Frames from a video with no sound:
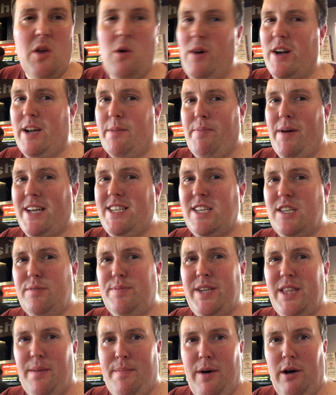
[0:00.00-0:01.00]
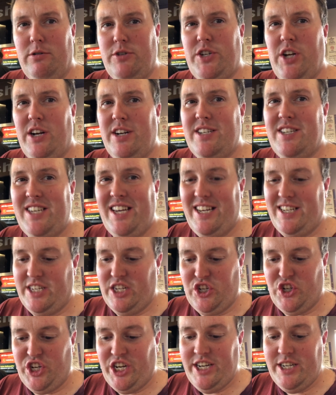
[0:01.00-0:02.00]
What impresses me the most, honestly, is
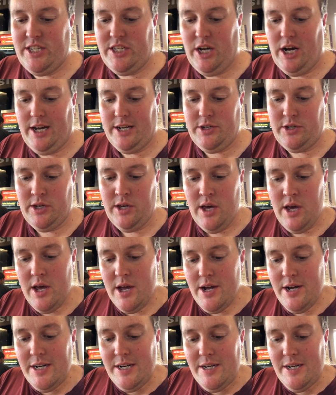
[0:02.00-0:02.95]
the cheese sauce